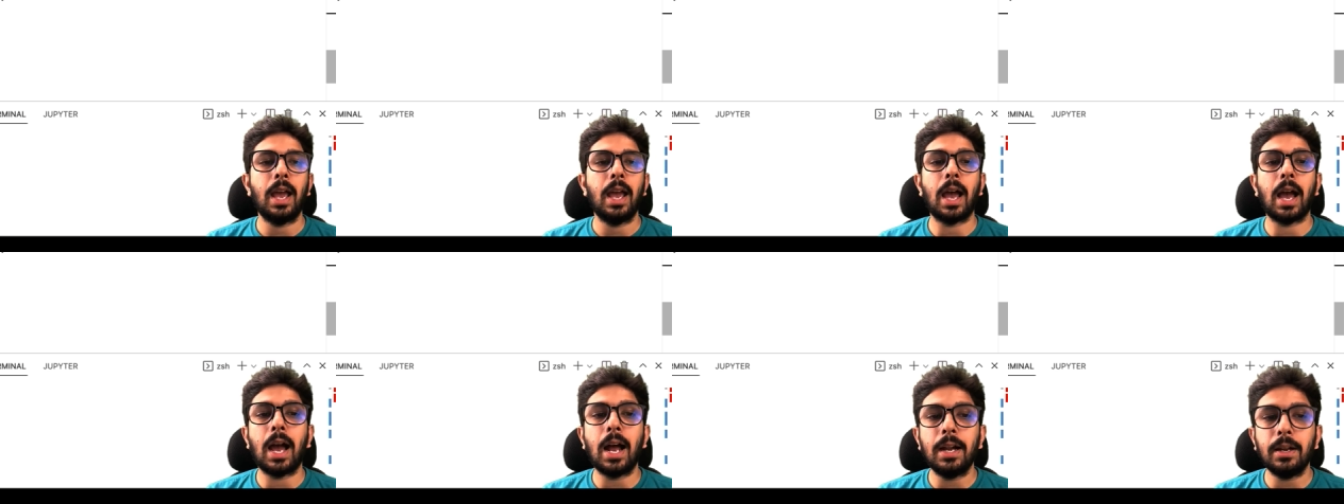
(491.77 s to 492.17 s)

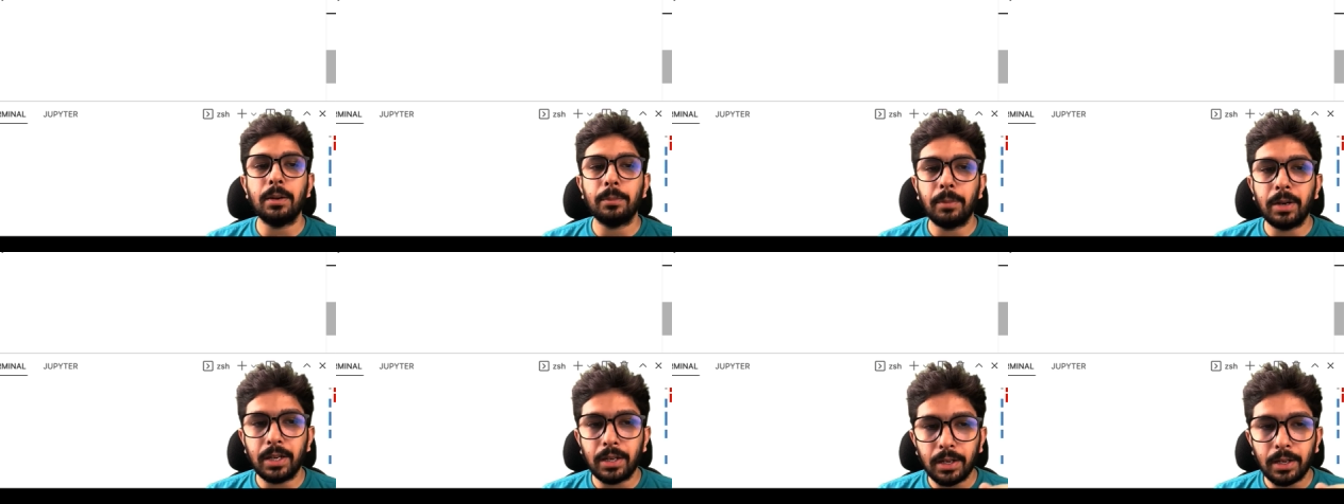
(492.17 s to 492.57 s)
and
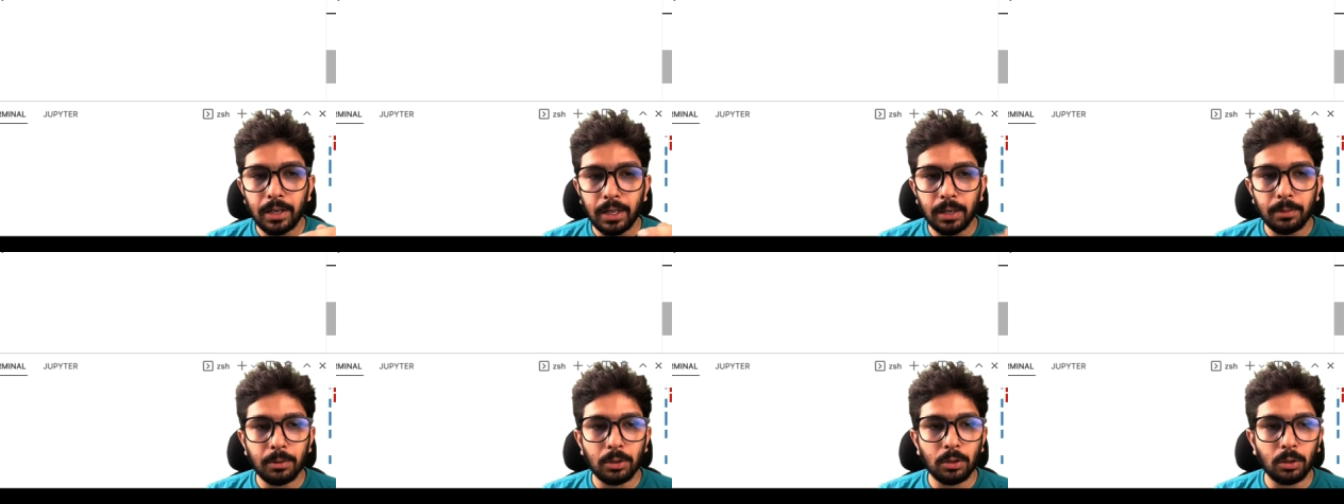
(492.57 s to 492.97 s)

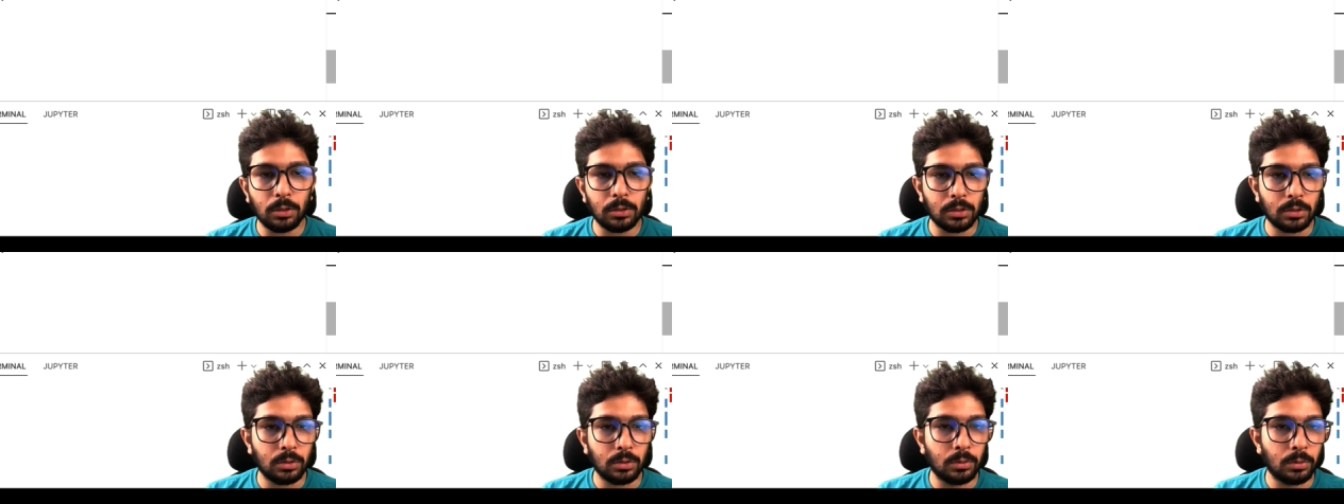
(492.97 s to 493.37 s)
maintainable
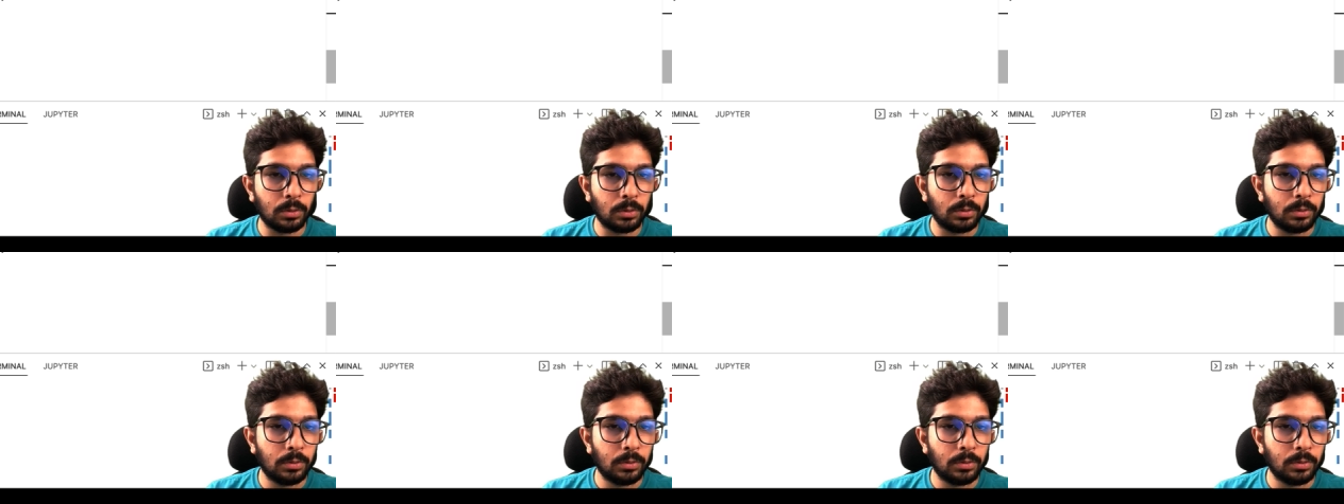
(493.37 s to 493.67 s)
also.